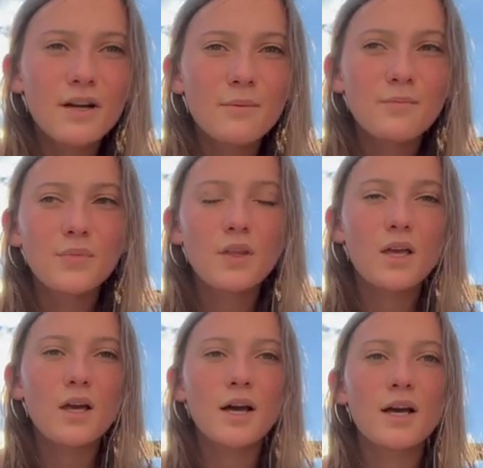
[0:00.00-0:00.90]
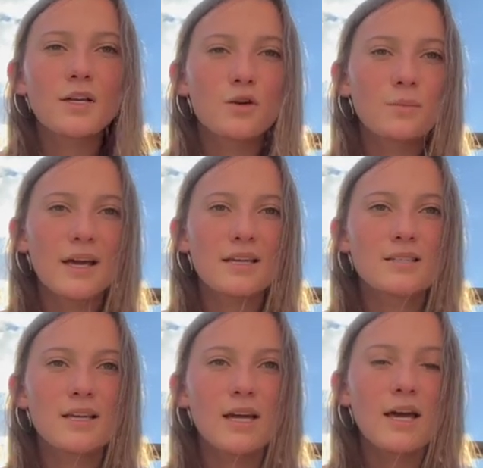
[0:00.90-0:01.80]
from
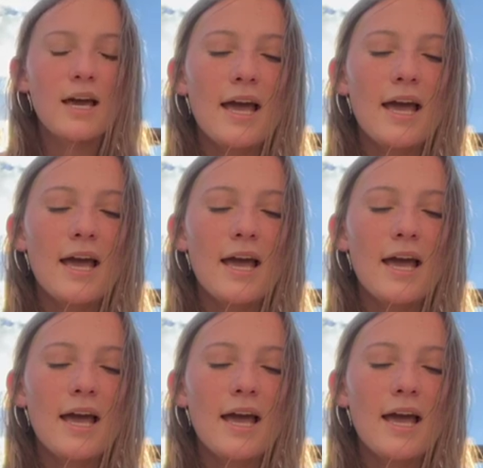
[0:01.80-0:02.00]
UMKC,